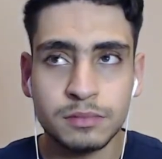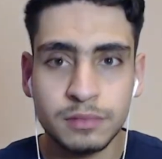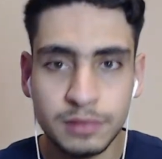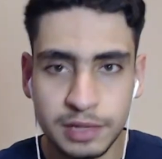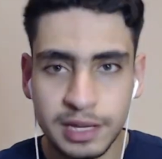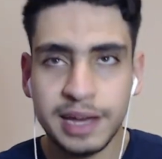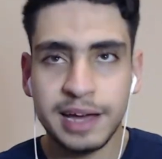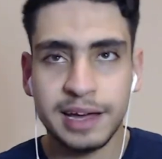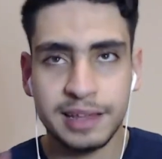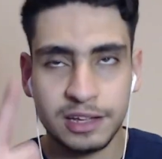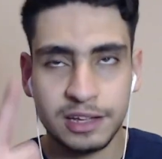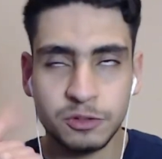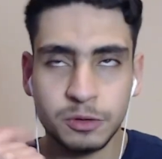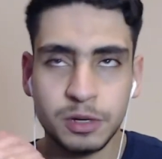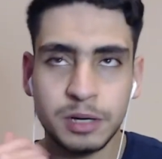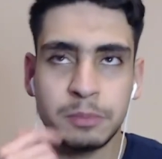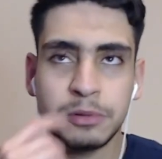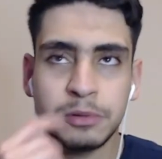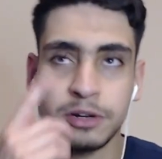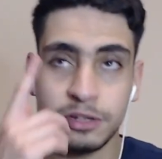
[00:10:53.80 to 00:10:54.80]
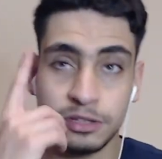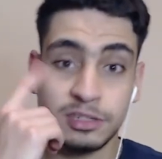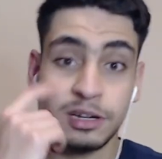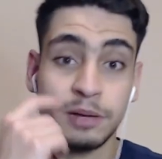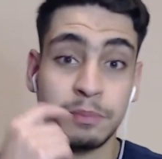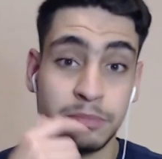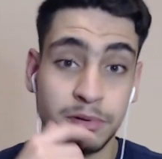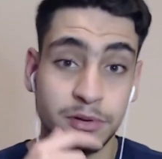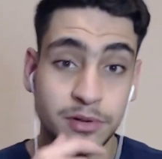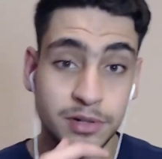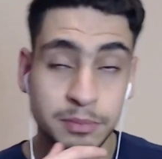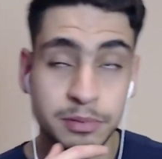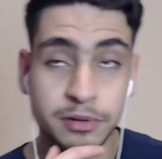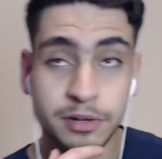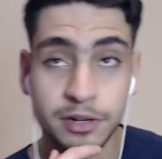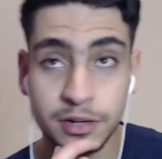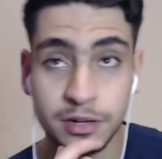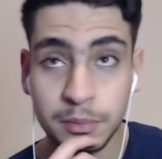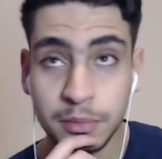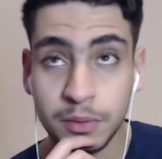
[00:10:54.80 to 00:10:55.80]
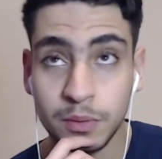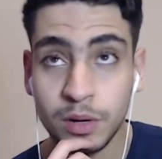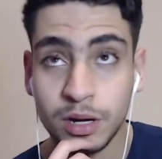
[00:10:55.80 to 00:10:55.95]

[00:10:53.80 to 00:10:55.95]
Yeah, that's why you put it top, bro. You put it number 1.